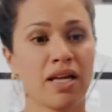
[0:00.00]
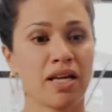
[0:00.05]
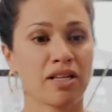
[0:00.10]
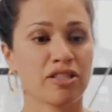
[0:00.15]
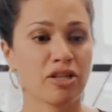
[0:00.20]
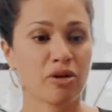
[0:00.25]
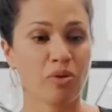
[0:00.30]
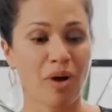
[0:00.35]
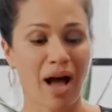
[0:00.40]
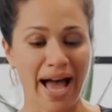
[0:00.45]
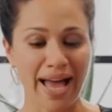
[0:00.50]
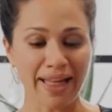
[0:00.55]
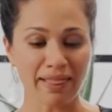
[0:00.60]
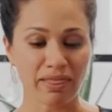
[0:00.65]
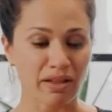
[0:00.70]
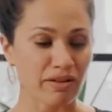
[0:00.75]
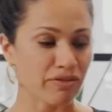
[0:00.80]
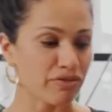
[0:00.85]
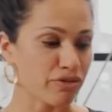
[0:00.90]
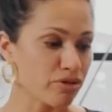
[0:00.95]
So I
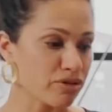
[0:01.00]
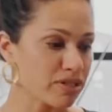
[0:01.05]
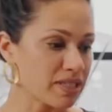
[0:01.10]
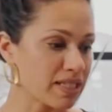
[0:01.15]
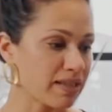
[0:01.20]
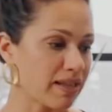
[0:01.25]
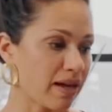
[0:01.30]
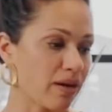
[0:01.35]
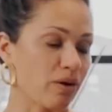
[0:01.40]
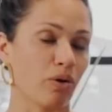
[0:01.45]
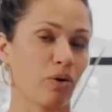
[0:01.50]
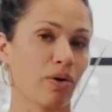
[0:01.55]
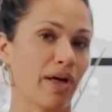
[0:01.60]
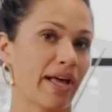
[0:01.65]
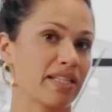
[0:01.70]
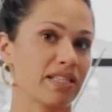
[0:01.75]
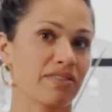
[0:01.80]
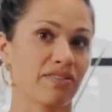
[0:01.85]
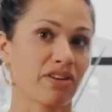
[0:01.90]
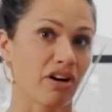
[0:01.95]
love roasting like whole
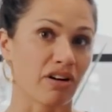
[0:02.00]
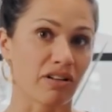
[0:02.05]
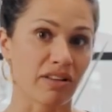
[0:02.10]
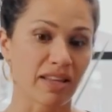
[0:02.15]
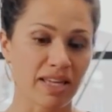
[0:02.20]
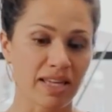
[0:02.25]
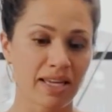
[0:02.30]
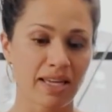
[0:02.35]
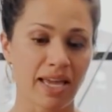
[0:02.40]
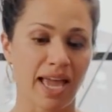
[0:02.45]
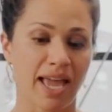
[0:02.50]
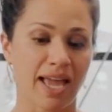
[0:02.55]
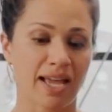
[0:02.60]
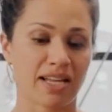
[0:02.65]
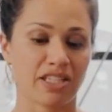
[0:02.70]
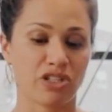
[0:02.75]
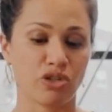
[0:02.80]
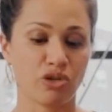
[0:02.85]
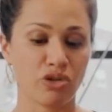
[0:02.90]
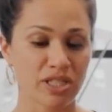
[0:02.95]
heads of garlic, and
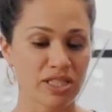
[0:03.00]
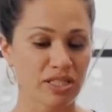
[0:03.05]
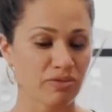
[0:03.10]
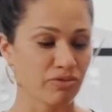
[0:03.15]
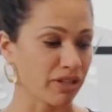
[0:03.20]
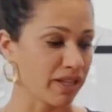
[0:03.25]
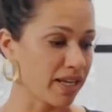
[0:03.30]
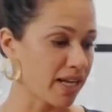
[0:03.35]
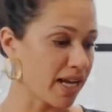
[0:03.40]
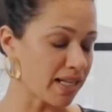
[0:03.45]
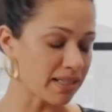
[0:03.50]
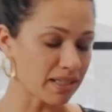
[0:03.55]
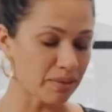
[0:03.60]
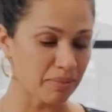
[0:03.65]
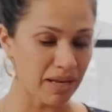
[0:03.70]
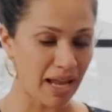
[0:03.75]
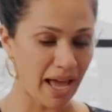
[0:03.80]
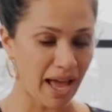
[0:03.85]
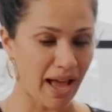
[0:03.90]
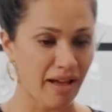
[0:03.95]
you can just really cut them
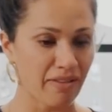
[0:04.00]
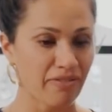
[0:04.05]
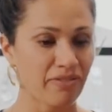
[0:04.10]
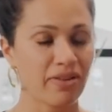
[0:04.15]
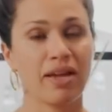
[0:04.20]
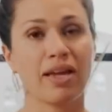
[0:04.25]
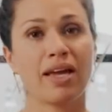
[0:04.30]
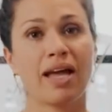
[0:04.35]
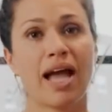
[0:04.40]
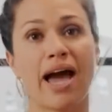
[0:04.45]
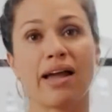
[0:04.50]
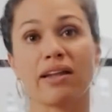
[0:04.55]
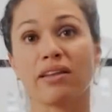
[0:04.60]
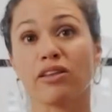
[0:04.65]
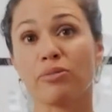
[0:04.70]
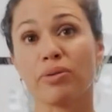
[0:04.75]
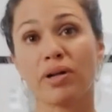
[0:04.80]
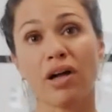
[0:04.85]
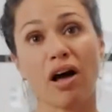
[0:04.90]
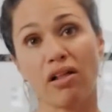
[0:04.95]
in half, add a
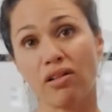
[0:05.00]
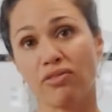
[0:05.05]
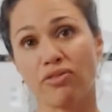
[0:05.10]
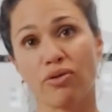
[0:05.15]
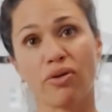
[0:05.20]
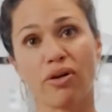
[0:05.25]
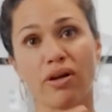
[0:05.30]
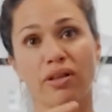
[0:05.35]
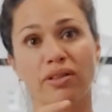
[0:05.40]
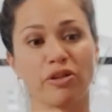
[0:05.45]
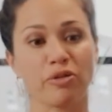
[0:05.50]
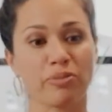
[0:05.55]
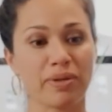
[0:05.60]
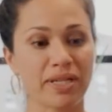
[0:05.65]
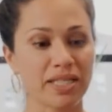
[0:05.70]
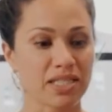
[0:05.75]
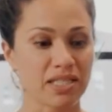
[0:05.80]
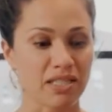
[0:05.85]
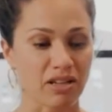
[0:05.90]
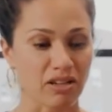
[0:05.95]
little bit of olive oil, a little bit
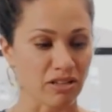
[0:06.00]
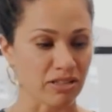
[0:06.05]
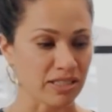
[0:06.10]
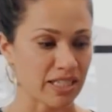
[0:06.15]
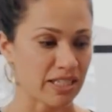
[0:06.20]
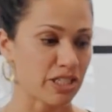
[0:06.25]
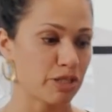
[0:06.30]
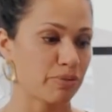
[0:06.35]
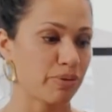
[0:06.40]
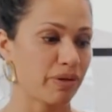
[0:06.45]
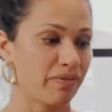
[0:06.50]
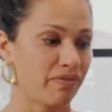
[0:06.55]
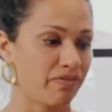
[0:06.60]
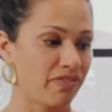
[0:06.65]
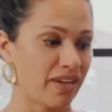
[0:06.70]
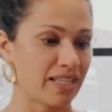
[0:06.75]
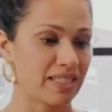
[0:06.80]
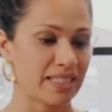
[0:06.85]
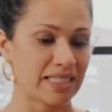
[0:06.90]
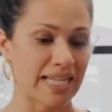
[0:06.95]
of salt, and just put them
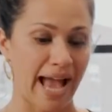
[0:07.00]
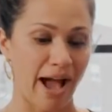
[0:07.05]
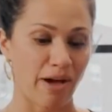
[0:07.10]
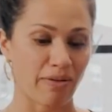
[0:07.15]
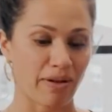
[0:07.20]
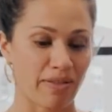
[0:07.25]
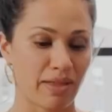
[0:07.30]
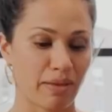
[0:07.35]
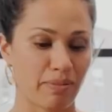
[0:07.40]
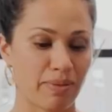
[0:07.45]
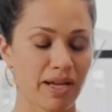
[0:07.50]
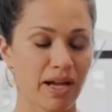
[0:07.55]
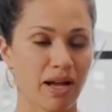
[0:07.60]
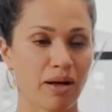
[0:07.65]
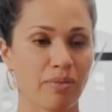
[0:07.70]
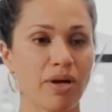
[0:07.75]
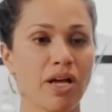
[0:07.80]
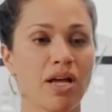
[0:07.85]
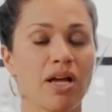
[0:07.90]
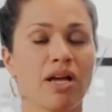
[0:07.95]
face down, and they
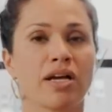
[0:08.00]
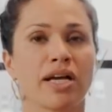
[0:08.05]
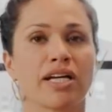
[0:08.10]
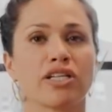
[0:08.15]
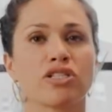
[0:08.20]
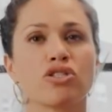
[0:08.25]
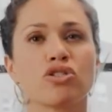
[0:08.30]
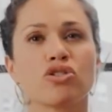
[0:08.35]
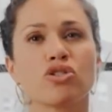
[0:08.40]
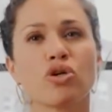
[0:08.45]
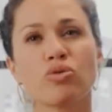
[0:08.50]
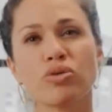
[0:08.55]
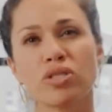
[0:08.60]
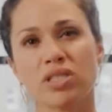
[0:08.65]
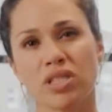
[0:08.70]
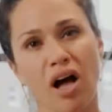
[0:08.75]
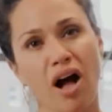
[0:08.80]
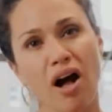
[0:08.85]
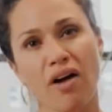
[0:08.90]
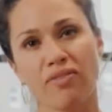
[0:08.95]
become like so
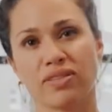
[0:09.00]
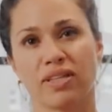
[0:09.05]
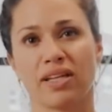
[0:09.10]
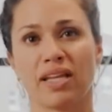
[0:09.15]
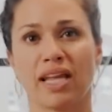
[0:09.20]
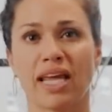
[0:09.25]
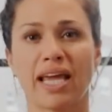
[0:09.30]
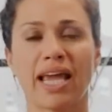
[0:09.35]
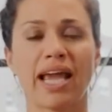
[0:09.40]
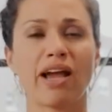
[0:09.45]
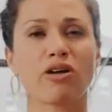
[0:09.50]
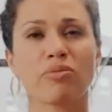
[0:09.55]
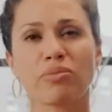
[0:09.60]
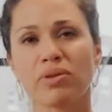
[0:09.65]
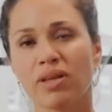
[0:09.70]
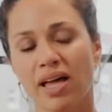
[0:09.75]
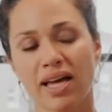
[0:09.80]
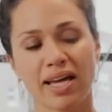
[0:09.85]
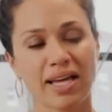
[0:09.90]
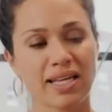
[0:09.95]
soft and like
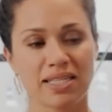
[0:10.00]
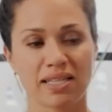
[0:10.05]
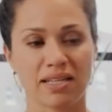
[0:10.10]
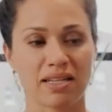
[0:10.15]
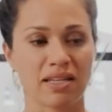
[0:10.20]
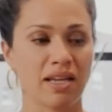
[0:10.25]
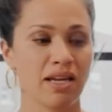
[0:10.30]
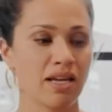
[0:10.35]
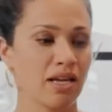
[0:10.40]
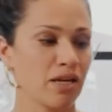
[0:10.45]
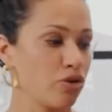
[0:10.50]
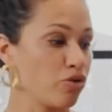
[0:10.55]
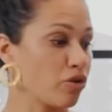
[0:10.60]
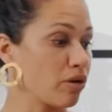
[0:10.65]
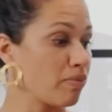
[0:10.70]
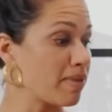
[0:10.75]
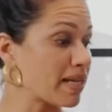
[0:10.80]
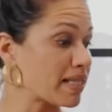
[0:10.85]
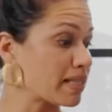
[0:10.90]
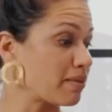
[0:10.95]
caramelized, and you
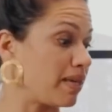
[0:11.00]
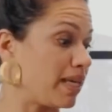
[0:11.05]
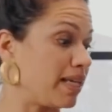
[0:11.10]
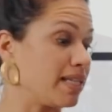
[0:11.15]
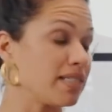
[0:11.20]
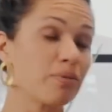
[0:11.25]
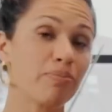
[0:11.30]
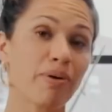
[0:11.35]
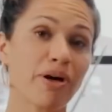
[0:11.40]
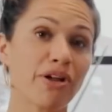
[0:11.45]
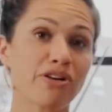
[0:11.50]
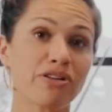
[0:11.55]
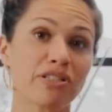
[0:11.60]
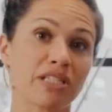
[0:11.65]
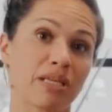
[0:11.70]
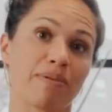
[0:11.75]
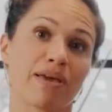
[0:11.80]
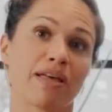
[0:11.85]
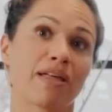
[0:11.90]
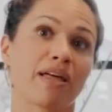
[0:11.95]
can mix them into butter
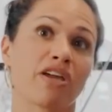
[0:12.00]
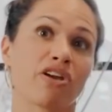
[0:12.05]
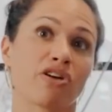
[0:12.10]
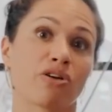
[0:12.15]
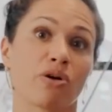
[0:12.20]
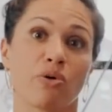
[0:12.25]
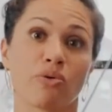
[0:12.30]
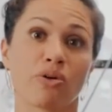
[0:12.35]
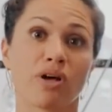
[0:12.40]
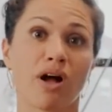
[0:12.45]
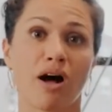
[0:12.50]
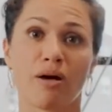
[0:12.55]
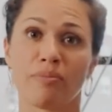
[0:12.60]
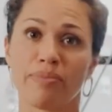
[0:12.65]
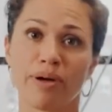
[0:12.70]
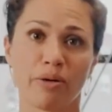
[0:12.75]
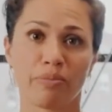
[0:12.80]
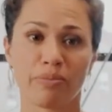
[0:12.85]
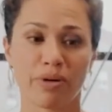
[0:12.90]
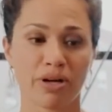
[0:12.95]
to make like your own
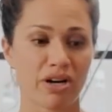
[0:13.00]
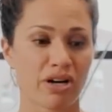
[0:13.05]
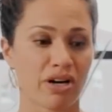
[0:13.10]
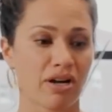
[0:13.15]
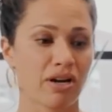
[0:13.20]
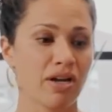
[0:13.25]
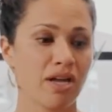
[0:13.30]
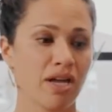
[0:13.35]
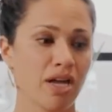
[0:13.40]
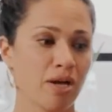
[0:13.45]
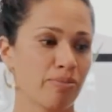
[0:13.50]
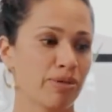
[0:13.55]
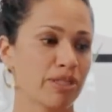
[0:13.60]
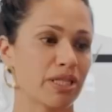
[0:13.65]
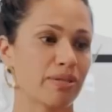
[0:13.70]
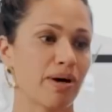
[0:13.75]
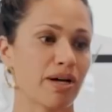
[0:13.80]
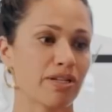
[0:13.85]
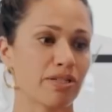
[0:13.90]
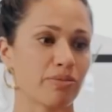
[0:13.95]
compound butter, put
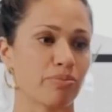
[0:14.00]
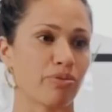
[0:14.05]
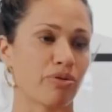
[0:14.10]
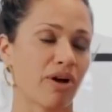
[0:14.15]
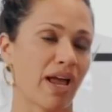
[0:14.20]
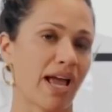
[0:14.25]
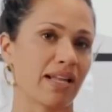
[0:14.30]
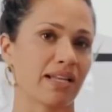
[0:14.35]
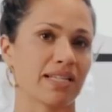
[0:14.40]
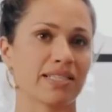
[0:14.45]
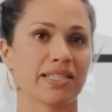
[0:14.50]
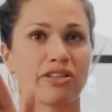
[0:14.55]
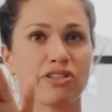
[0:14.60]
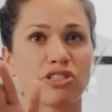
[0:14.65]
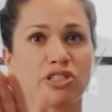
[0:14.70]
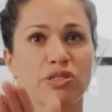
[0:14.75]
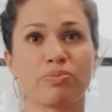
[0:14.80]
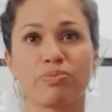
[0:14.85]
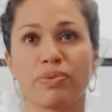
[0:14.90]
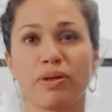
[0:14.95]
them onto bread
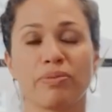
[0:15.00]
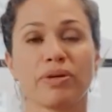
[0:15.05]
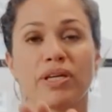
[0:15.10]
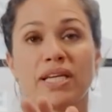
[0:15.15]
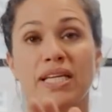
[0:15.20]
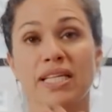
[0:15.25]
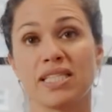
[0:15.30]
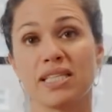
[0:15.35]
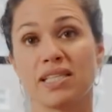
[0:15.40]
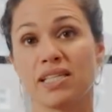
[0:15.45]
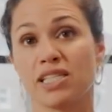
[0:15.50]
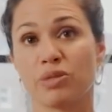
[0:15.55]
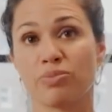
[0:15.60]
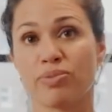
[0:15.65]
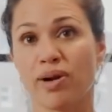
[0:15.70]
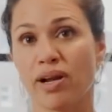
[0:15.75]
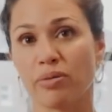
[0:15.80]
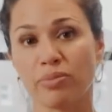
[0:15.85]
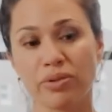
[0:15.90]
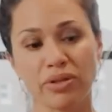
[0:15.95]
because they'll be easily
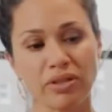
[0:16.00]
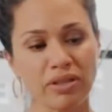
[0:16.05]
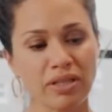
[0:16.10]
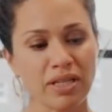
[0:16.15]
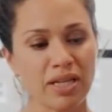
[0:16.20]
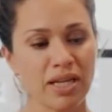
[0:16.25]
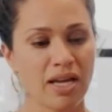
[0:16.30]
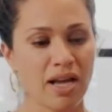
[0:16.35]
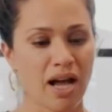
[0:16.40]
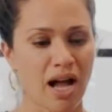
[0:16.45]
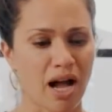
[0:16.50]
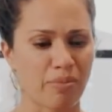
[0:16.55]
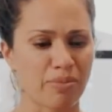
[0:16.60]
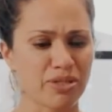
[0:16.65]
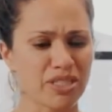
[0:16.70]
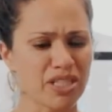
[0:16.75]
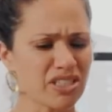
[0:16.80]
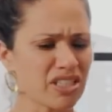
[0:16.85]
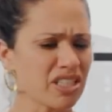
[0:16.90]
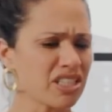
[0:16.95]
spreadable.
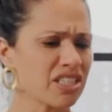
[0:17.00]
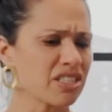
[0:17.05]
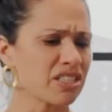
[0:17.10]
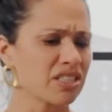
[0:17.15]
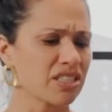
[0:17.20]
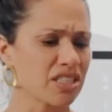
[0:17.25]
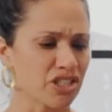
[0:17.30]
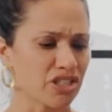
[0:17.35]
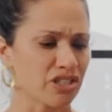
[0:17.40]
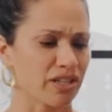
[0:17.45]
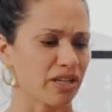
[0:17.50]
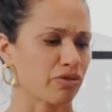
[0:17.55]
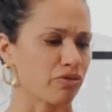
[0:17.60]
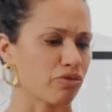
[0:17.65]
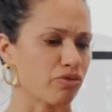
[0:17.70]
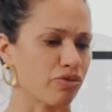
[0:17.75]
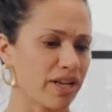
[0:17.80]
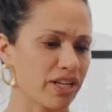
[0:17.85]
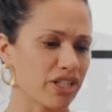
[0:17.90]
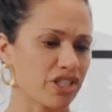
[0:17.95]
It's just such like
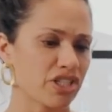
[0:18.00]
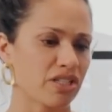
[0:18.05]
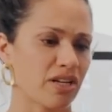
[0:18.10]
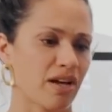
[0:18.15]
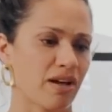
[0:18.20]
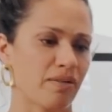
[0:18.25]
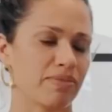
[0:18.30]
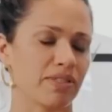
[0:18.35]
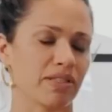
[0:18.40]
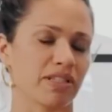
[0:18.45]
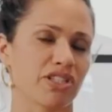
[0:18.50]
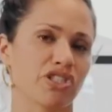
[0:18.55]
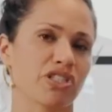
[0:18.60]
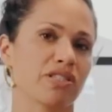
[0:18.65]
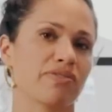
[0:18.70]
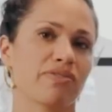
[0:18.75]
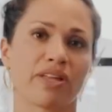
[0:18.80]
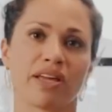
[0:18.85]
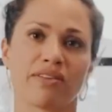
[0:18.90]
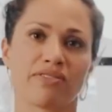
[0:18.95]
rich, delicious
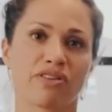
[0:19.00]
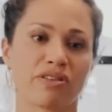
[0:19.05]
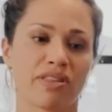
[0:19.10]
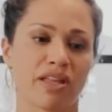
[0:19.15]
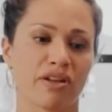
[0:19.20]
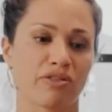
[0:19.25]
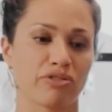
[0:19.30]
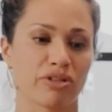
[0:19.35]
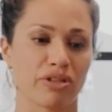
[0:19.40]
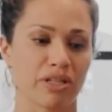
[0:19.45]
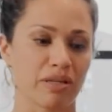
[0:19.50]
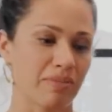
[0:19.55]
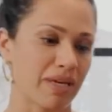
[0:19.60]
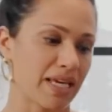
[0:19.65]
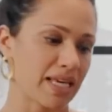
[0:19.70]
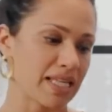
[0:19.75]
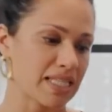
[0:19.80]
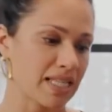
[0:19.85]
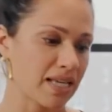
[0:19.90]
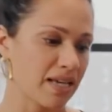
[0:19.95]
flavor that really
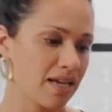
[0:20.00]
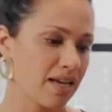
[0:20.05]
makes